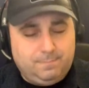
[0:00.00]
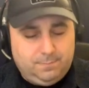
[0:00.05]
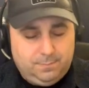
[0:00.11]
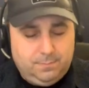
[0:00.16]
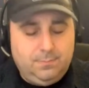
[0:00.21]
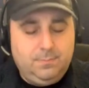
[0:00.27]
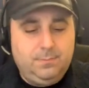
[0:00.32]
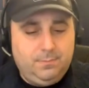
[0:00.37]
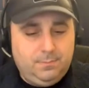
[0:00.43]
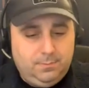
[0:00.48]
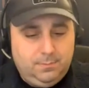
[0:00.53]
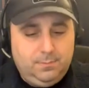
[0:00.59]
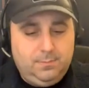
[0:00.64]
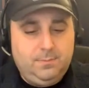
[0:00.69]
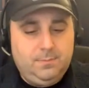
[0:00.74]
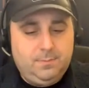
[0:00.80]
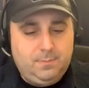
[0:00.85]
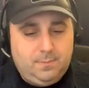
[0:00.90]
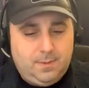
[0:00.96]

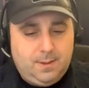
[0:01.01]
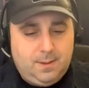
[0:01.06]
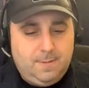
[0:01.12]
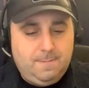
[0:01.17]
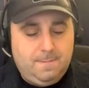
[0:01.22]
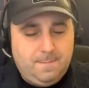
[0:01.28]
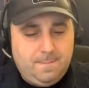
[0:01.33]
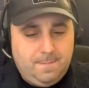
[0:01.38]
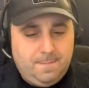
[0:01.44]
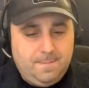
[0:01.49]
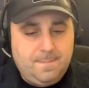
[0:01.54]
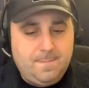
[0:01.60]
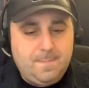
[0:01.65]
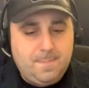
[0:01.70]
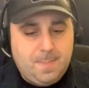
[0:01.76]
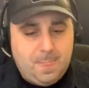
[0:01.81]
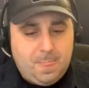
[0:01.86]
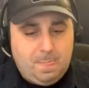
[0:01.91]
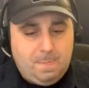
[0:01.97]

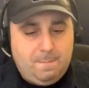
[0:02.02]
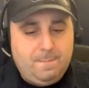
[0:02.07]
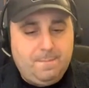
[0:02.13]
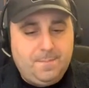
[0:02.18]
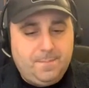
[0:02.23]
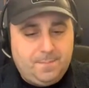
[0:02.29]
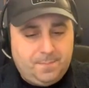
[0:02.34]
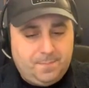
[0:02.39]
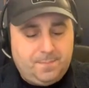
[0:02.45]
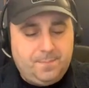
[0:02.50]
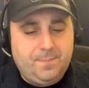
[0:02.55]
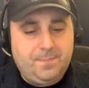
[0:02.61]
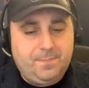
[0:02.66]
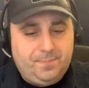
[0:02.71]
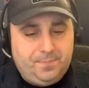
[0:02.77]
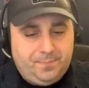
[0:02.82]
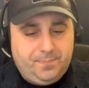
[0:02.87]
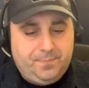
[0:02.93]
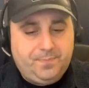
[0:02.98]

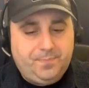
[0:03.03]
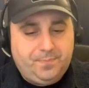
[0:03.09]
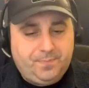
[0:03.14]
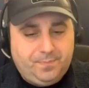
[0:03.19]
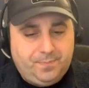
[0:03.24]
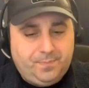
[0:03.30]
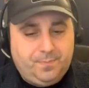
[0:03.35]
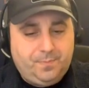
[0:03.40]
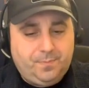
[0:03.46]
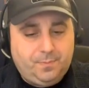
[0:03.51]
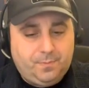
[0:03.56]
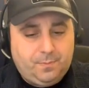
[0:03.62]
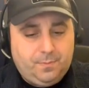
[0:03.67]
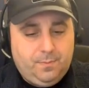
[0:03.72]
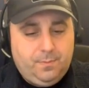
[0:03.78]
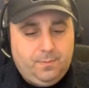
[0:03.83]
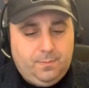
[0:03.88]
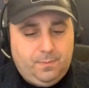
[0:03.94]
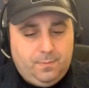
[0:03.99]

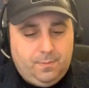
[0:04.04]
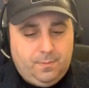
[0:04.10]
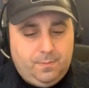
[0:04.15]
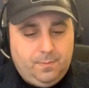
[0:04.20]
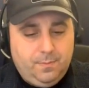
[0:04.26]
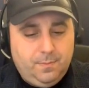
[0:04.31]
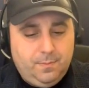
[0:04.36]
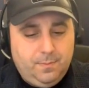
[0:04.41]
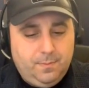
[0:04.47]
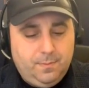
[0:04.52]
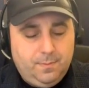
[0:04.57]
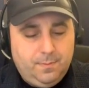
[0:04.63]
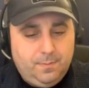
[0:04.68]
(silent)